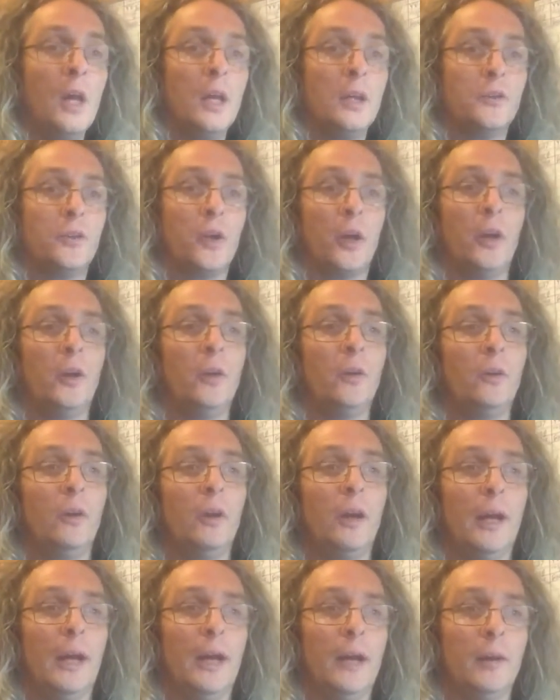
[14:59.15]
So
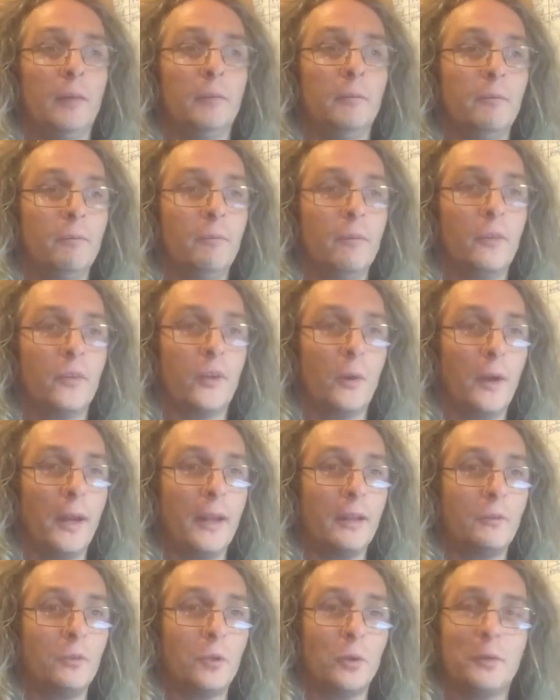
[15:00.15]
so
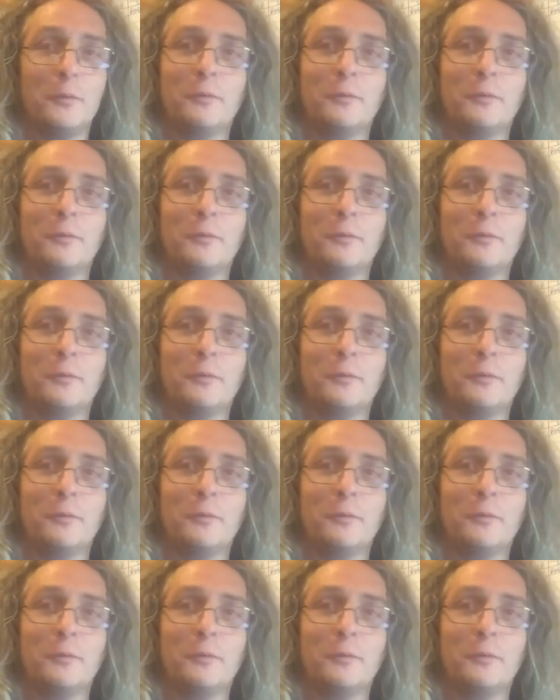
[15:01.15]
I sort